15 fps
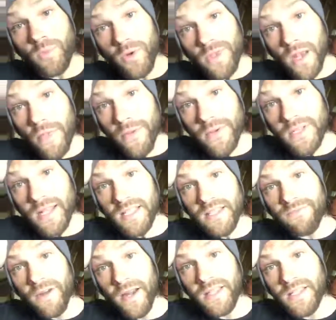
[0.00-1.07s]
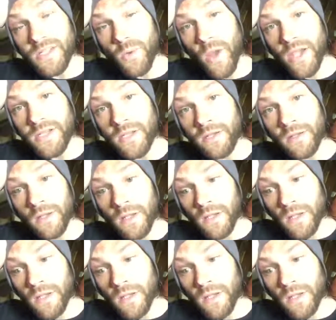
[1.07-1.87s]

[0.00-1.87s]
more than others, and it's a funny situation,